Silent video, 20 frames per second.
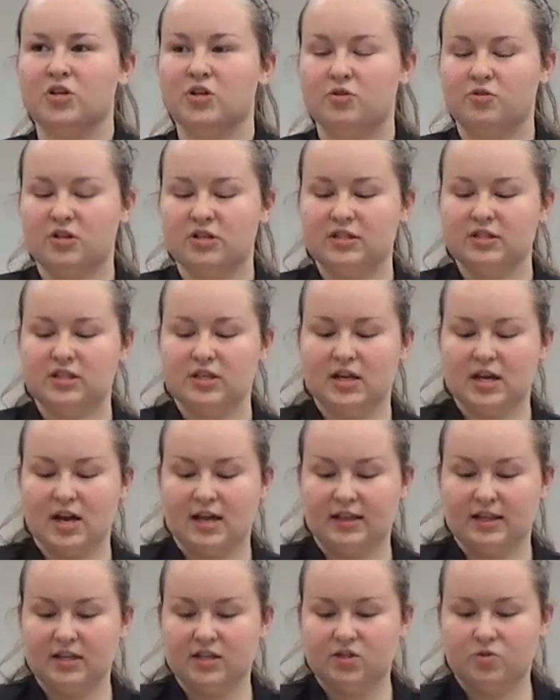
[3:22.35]
you can see
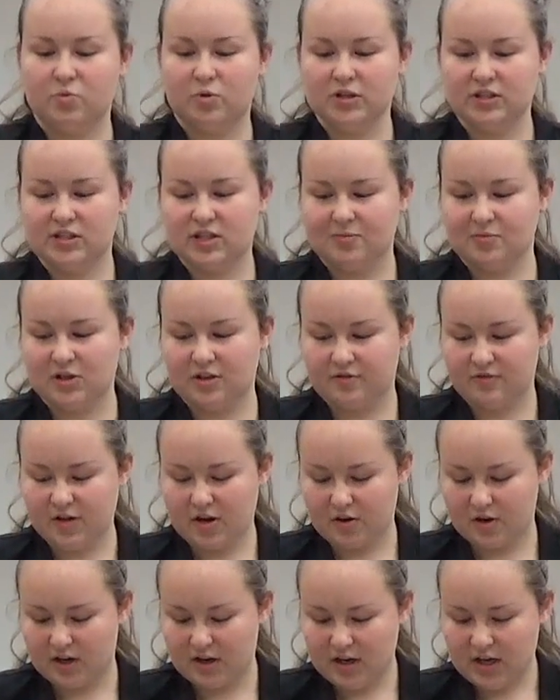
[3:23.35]
at least 1 subject
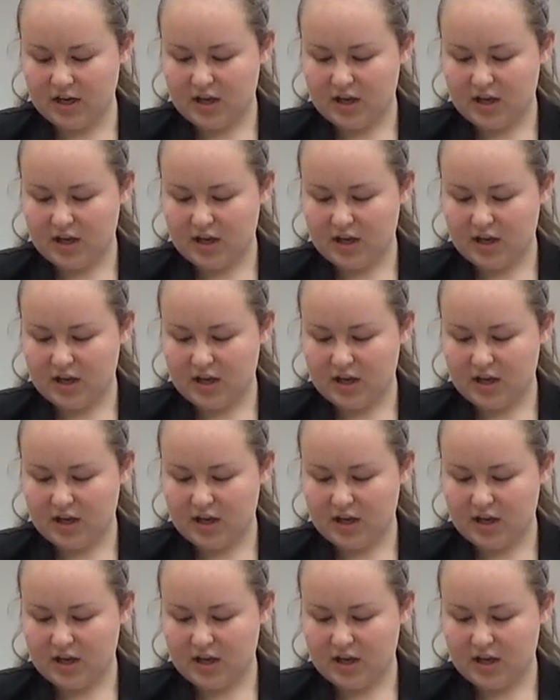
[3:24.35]
flower.